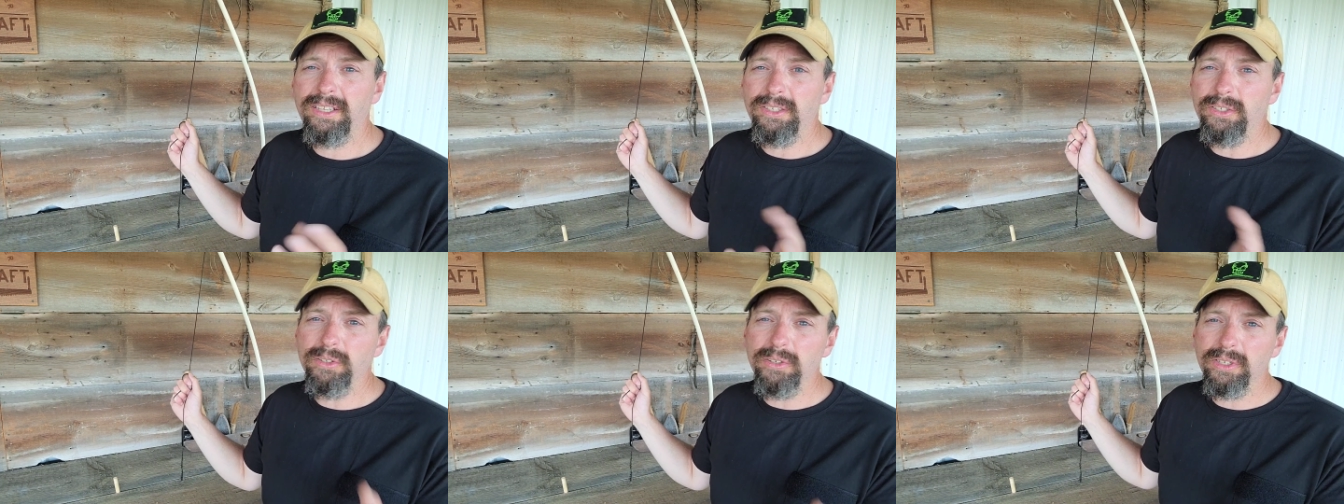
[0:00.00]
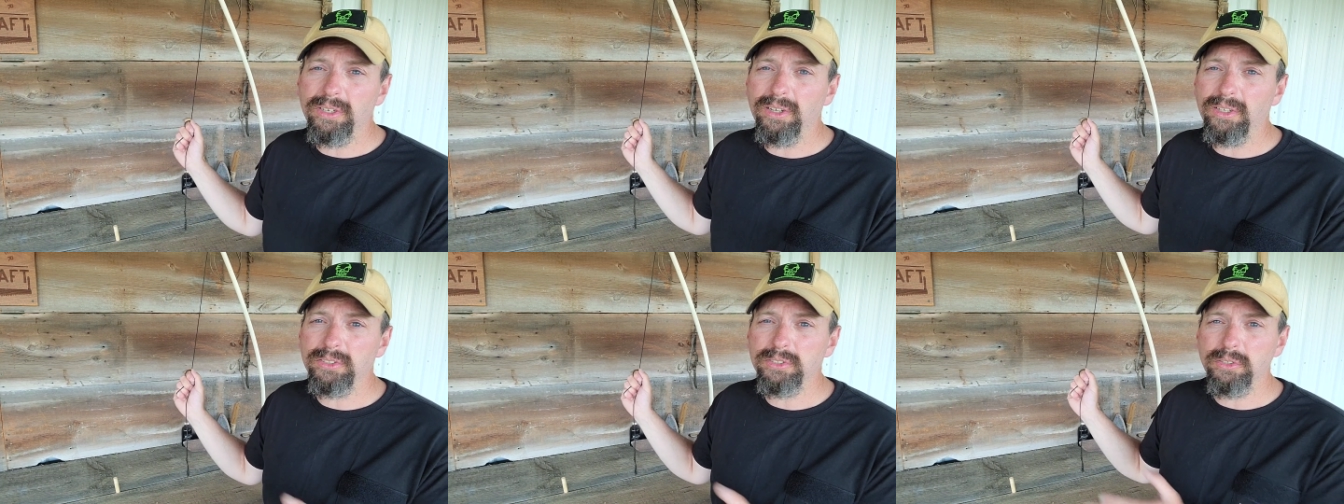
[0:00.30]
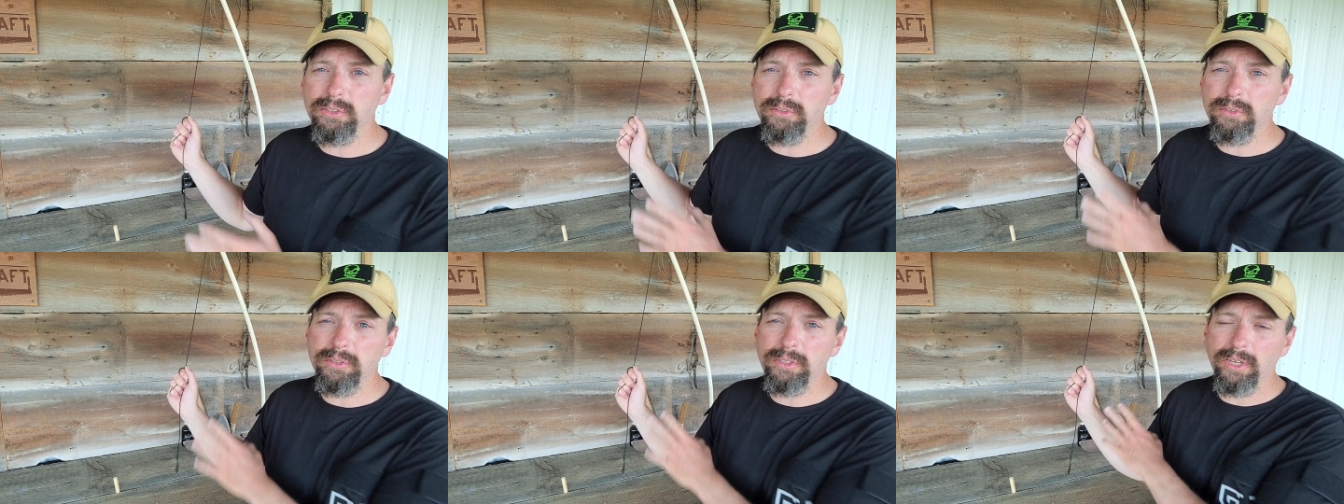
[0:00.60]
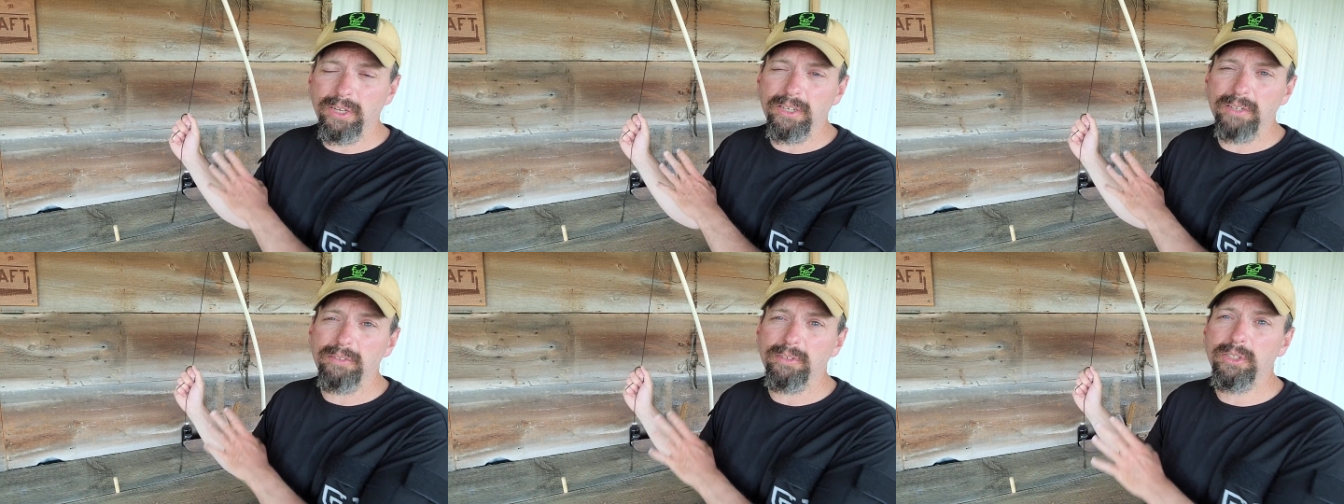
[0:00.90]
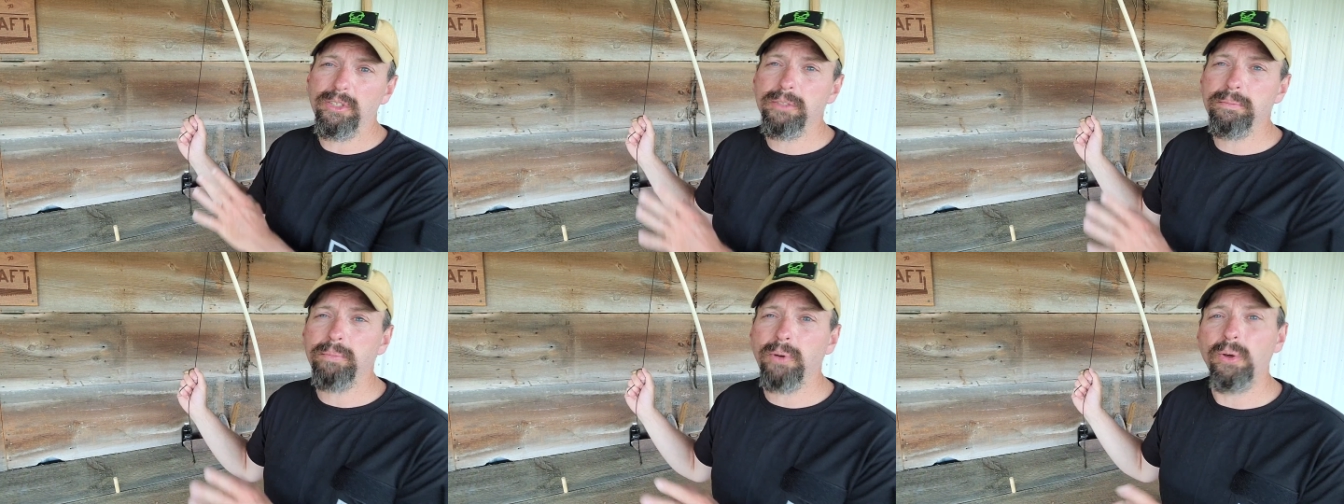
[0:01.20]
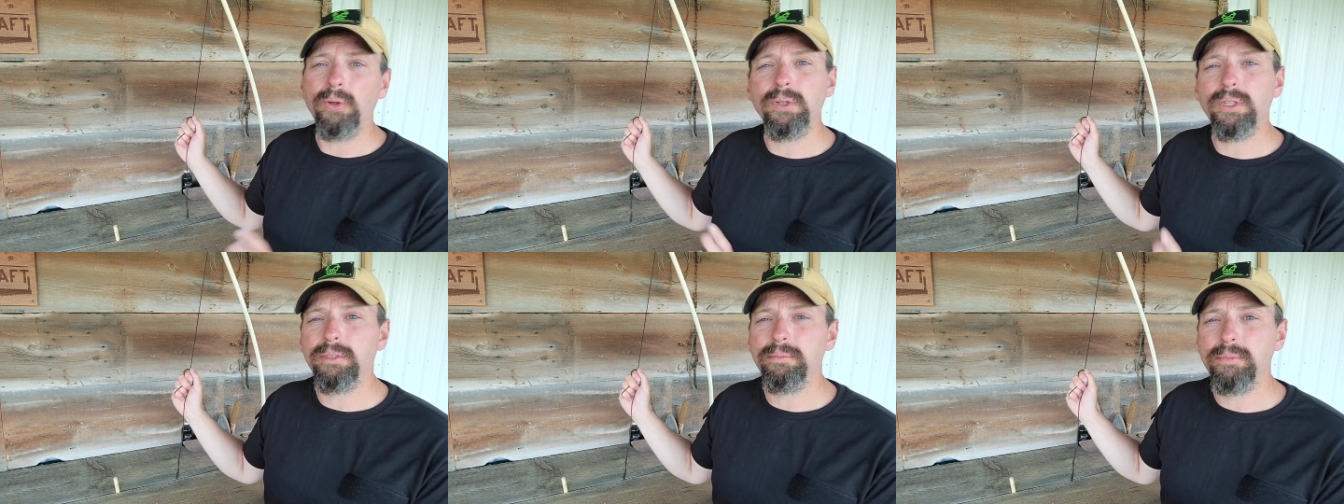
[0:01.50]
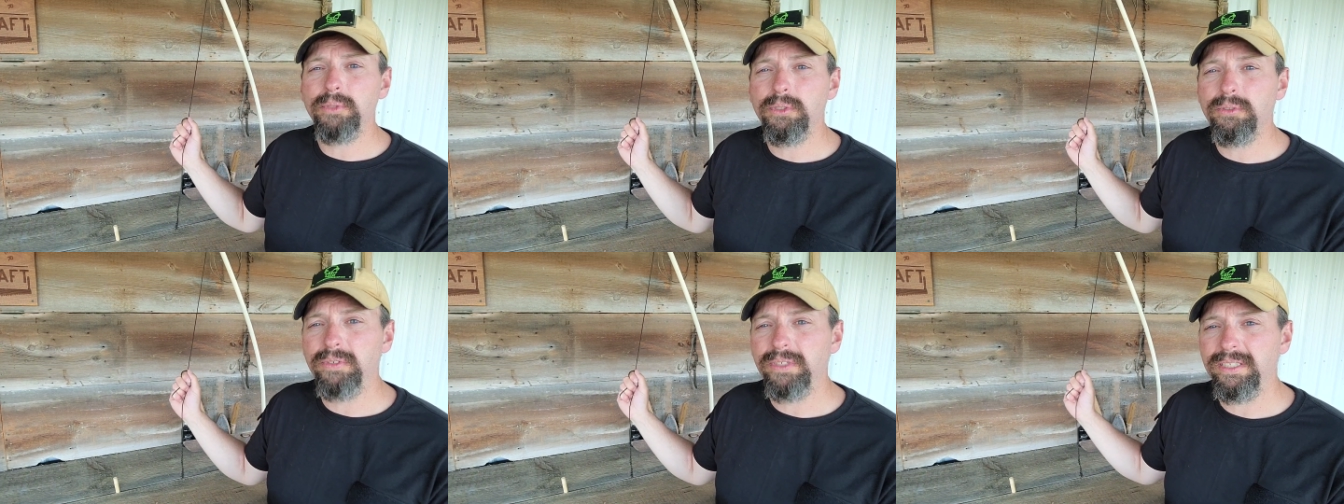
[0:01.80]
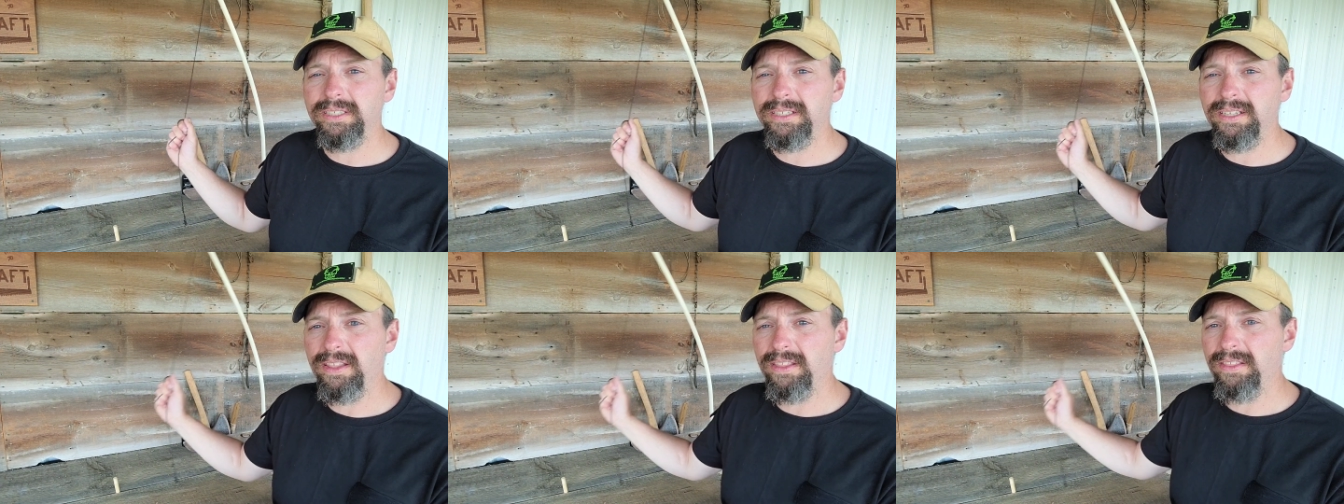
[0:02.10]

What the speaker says: you can also cut a good pole and move it.